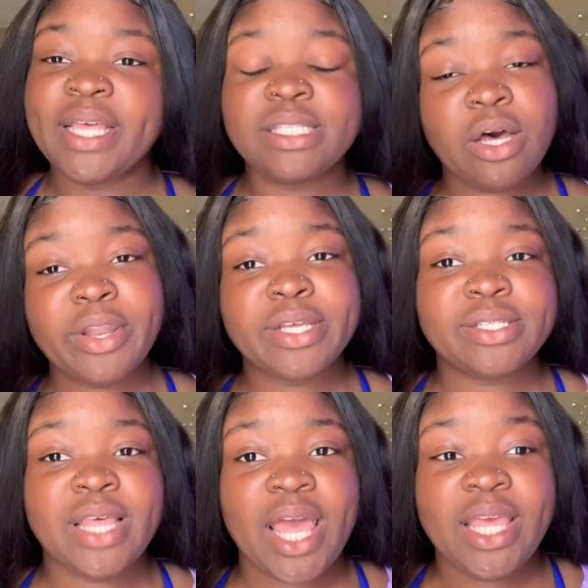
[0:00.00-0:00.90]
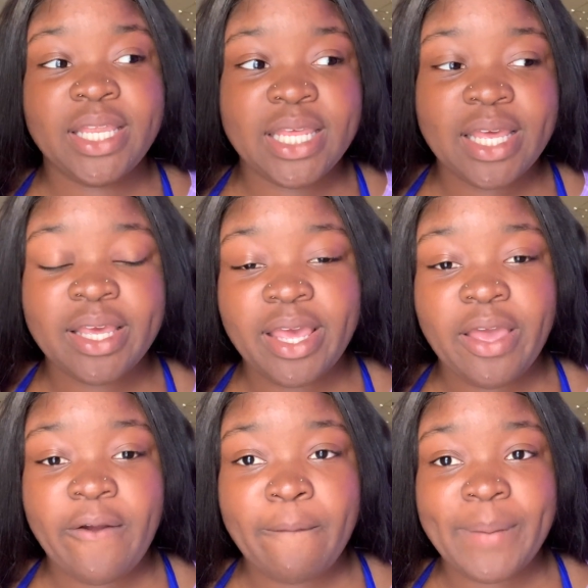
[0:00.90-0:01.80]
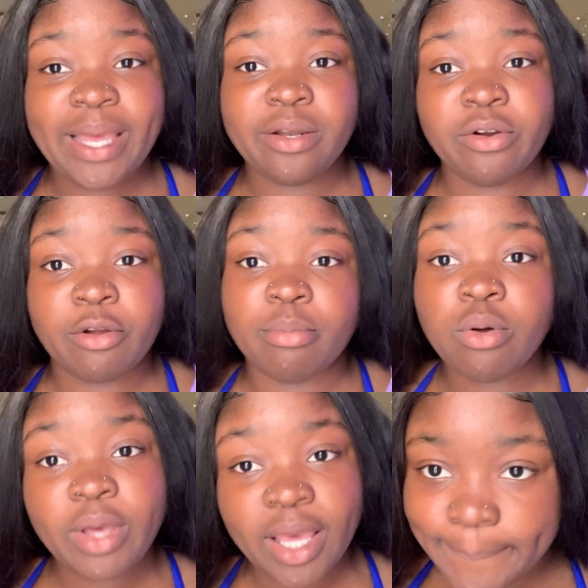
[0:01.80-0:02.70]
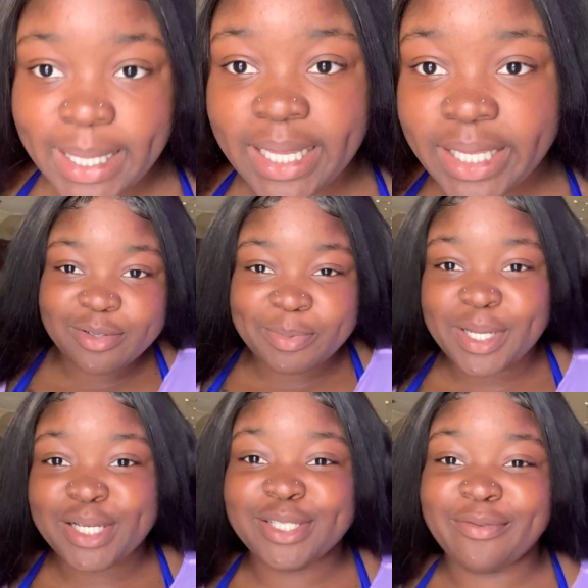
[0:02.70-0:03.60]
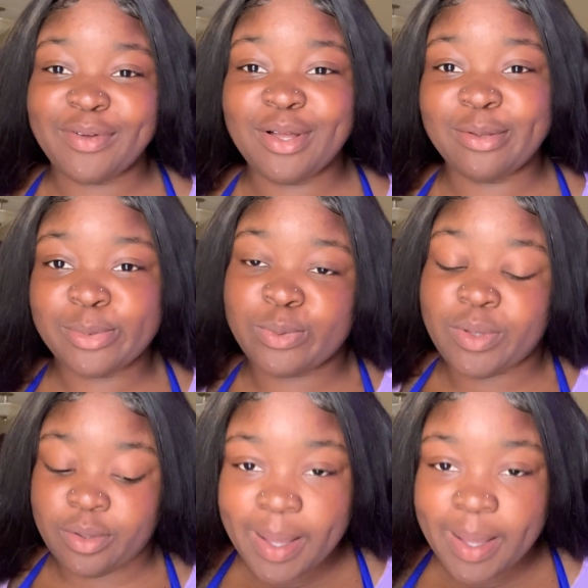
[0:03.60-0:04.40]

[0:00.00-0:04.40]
He told us that he did get held back during boot camp, but it was because of swim.